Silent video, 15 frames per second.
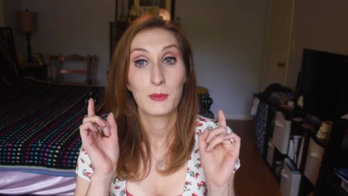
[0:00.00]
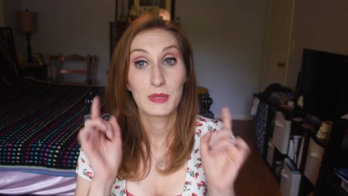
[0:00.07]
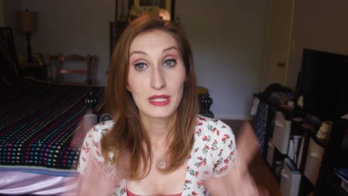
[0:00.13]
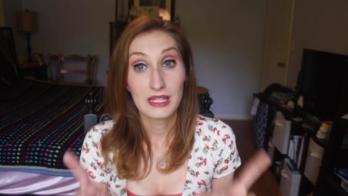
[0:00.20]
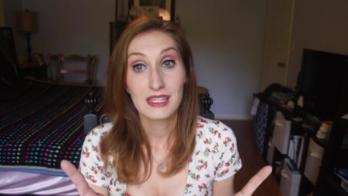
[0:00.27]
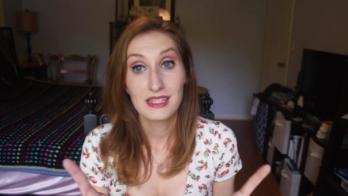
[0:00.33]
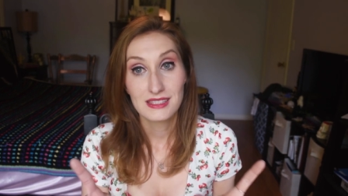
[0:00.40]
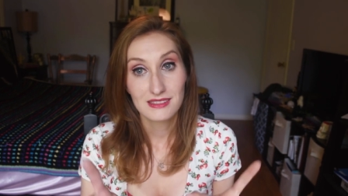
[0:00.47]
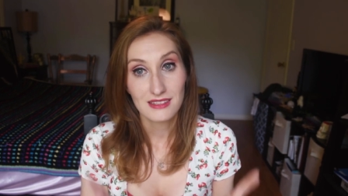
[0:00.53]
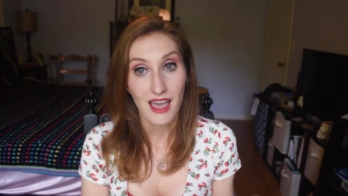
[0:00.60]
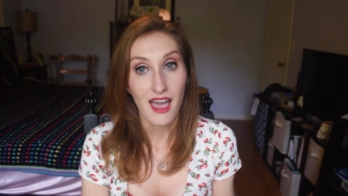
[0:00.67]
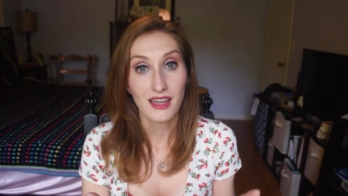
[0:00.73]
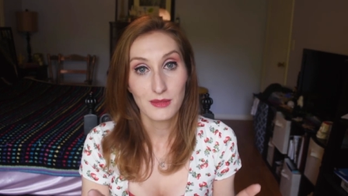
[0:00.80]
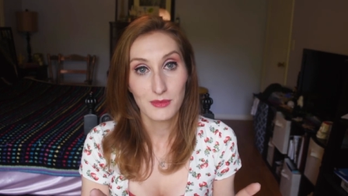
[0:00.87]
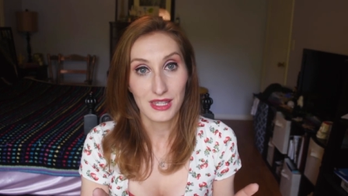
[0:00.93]
please
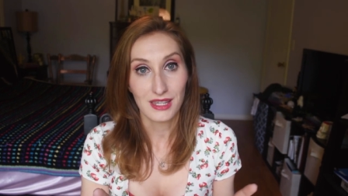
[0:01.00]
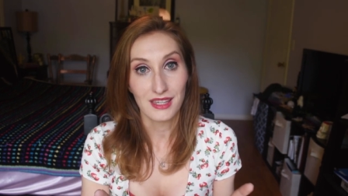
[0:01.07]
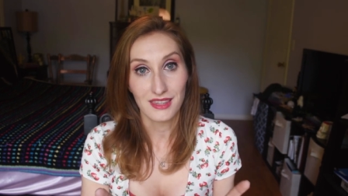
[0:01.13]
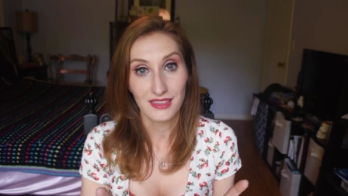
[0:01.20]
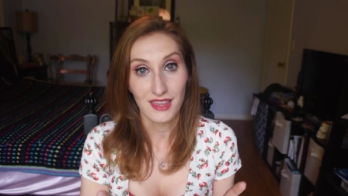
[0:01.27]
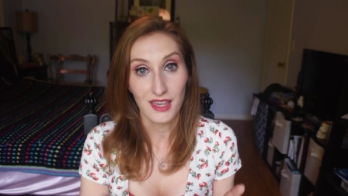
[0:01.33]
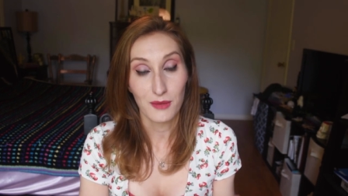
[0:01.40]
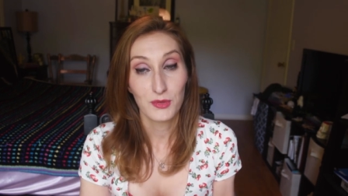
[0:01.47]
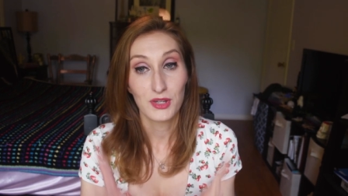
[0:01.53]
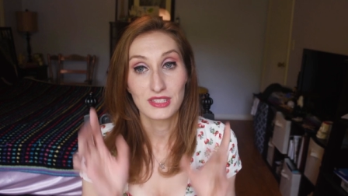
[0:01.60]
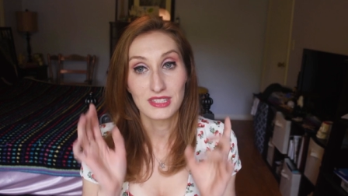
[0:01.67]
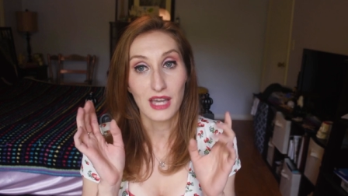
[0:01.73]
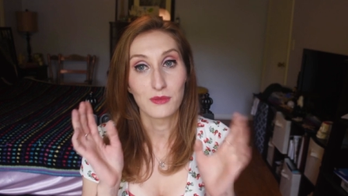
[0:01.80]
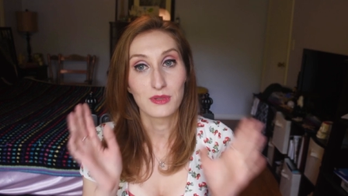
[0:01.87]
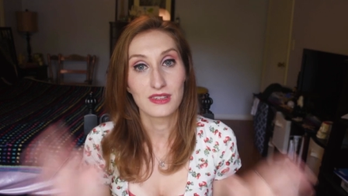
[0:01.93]
tag me in them
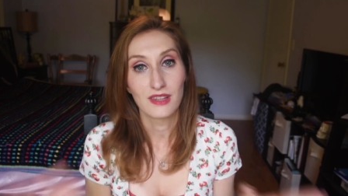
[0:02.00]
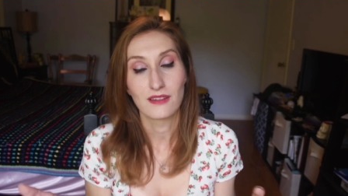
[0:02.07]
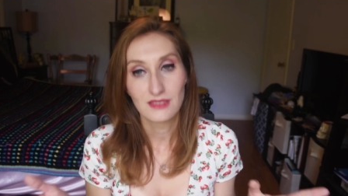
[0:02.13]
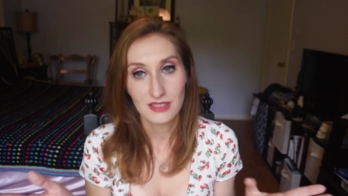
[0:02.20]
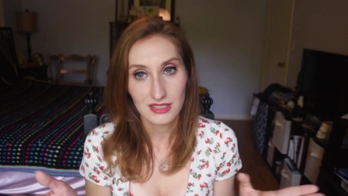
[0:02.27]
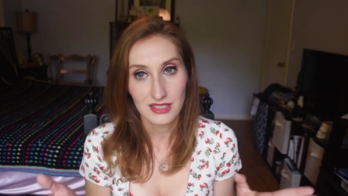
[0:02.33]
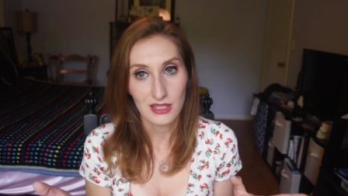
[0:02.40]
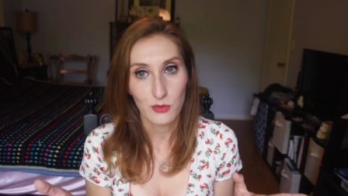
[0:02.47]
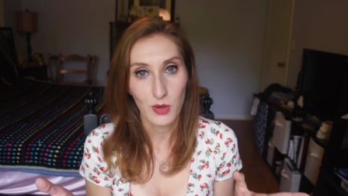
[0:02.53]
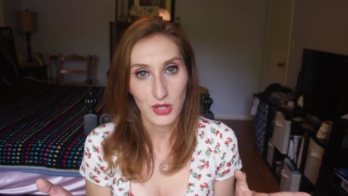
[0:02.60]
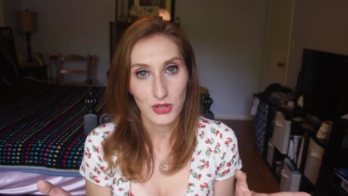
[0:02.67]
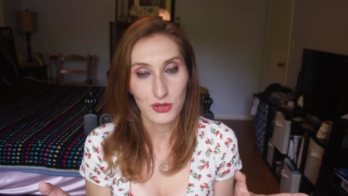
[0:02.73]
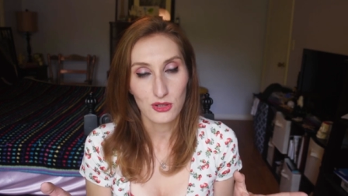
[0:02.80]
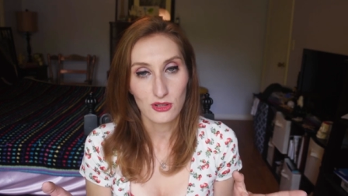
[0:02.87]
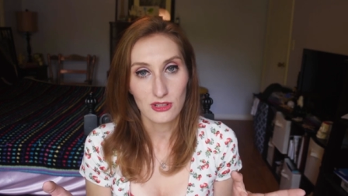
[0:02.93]
because I would love to see
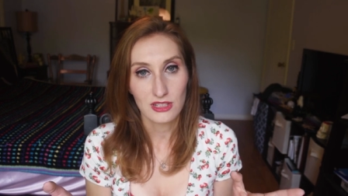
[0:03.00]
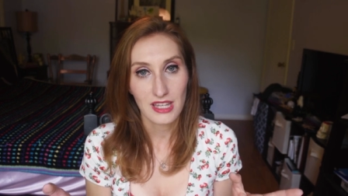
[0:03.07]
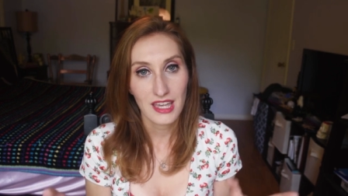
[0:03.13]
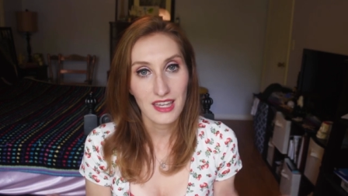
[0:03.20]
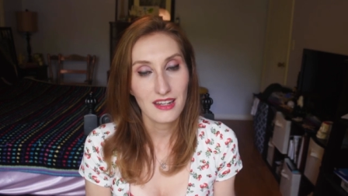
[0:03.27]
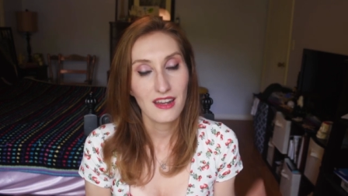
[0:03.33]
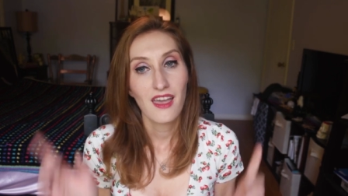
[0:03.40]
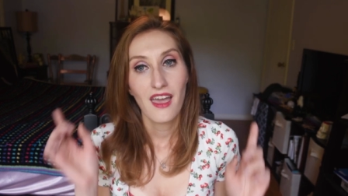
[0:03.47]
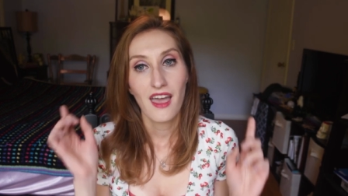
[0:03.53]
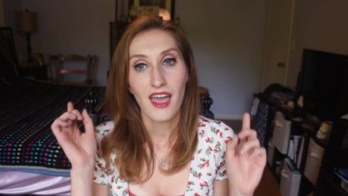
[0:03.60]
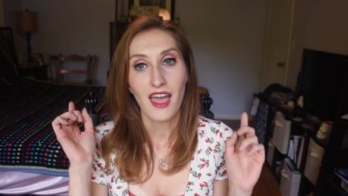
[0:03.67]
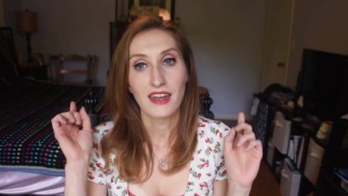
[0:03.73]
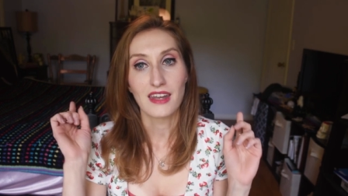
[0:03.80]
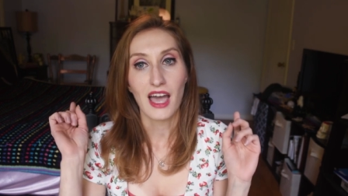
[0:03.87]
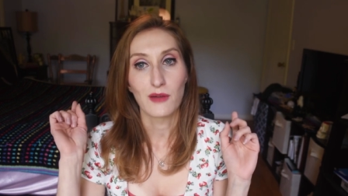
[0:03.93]
what you create
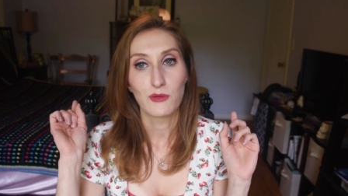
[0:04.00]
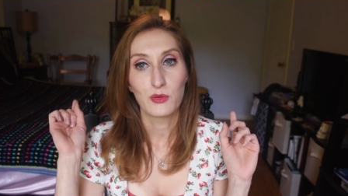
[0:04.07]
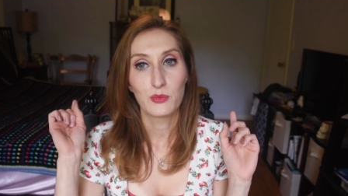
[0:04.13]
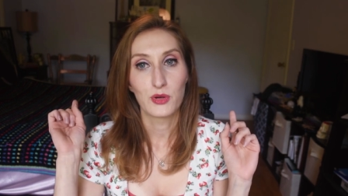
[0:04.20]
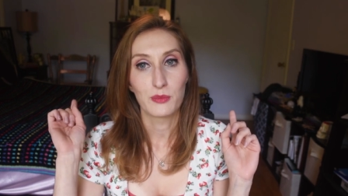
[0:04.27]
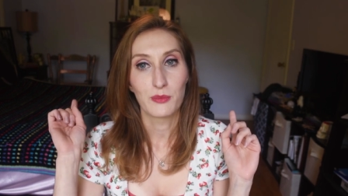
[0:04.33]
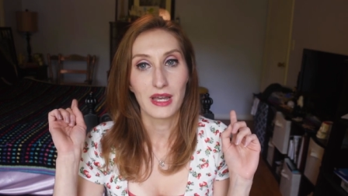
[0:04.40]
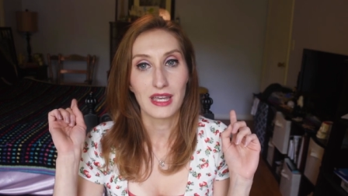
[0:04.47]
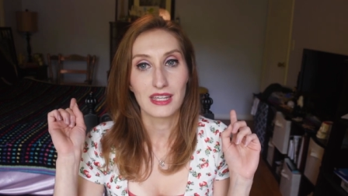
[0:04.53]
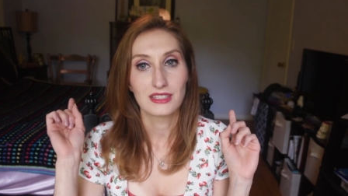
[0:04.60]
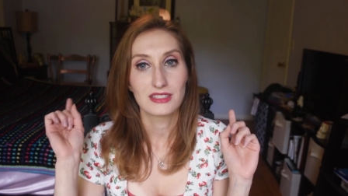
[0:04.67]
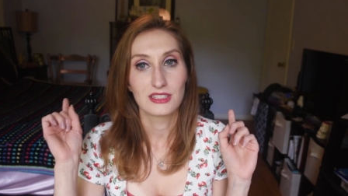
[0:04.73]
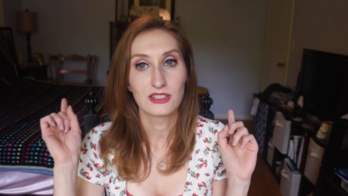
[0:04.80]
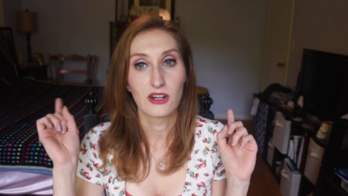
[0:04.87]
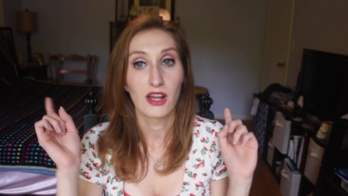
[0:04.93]
and I will put my
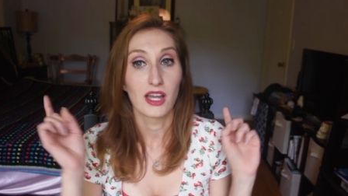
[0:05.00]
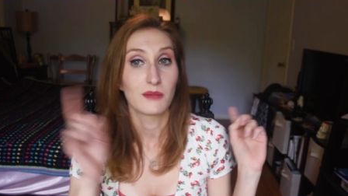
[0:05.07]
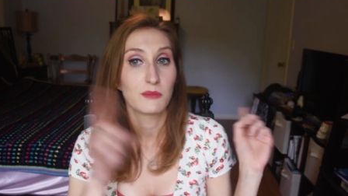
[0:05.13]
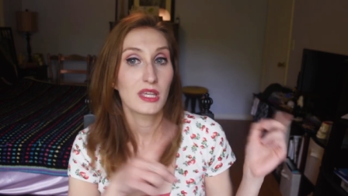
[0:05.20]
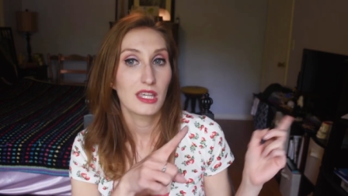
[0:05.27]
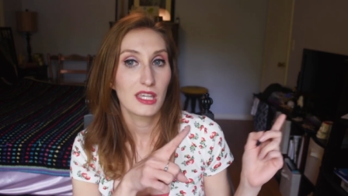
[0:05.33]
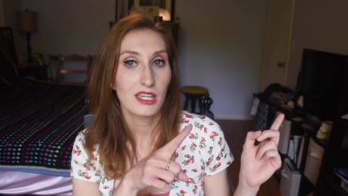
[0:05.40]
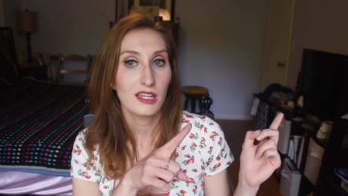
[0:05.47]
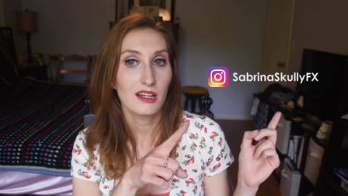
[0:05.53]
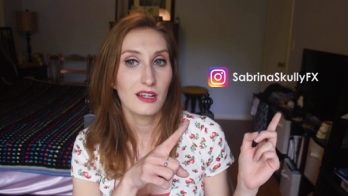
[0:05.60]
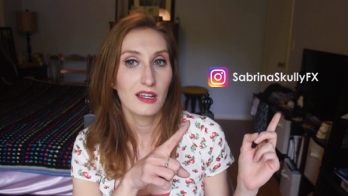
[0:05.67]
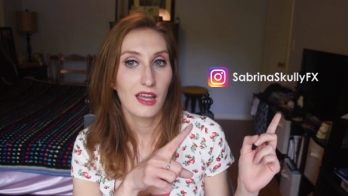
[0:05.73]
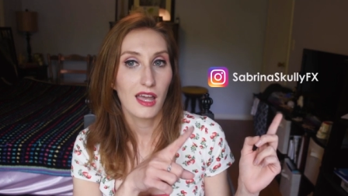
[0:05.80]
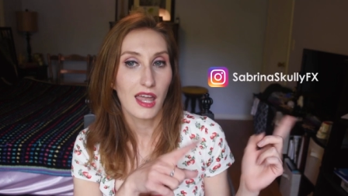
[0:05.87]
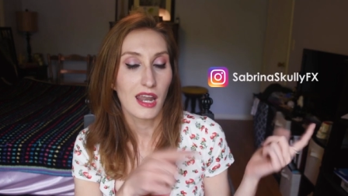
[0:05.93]
Instagram here
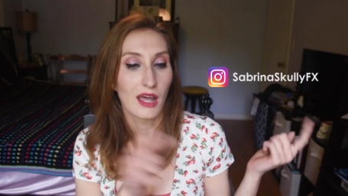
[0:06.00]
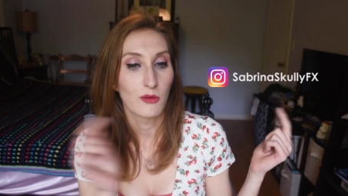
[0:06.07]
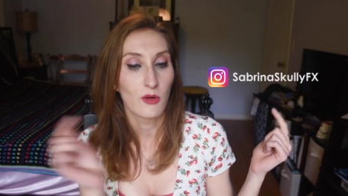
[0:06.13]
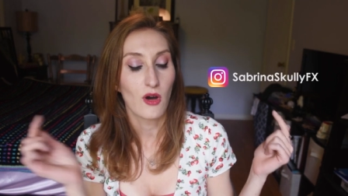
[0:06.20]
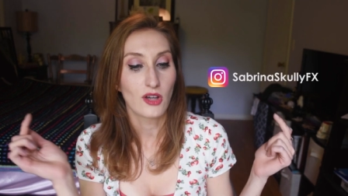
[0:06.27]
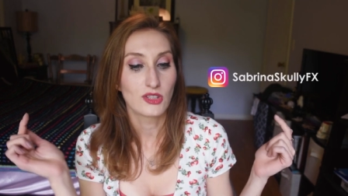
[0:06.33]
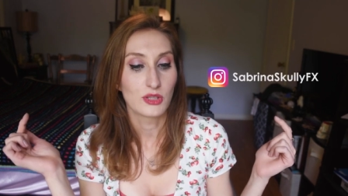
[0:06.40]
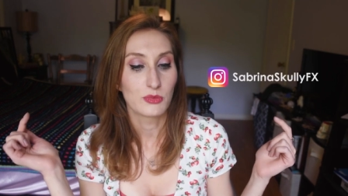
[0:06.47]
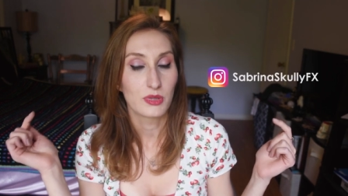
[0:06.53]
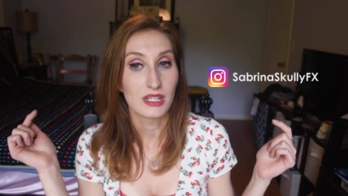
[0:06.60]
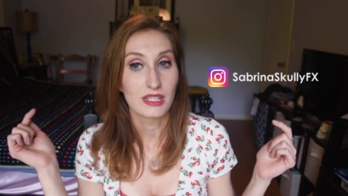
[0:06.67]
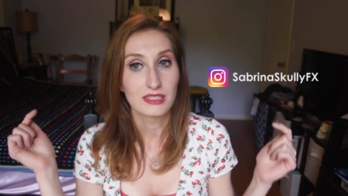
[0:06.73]
and I will also put